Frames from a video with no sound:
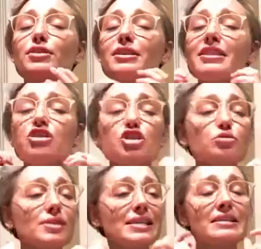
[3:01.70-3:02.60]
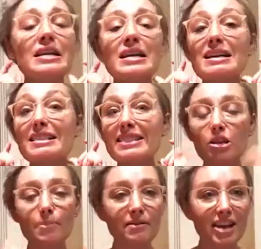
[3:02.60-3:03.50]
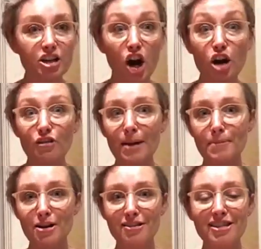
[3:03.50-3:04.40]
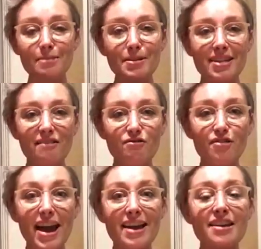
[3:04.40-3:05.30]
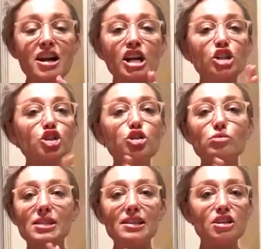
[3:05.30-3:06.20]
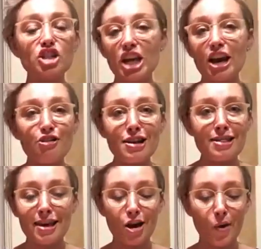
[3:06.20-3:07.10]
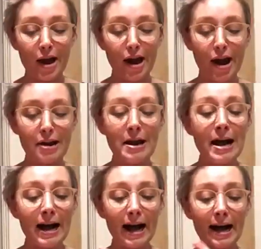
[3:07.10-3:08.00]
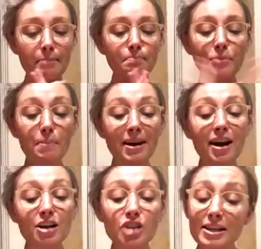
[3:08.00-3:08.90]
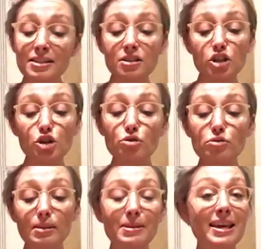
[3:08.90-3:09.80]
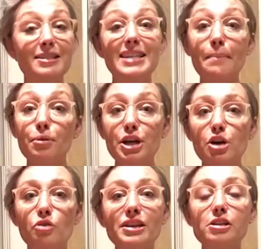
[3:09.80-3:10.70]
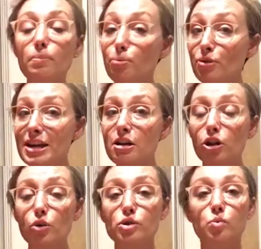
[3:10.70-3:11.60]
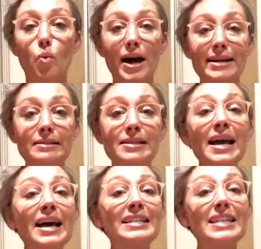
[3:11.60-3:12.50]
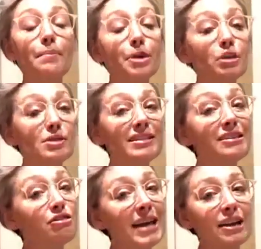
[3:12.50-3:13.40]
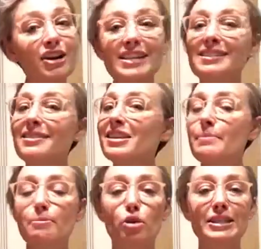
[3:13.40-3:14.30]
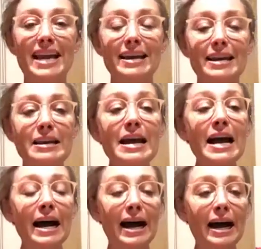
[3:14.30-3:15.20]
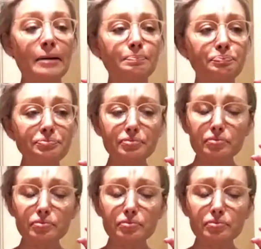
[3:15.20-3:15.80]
really juicy, a little bit of that tart cranberry, a little bit of that red, juicy cherry thing going on. By contrast to something like the Tempranillo, these are pretty close wines. Tempranillo is a little lighter, has a little bit more tannin, and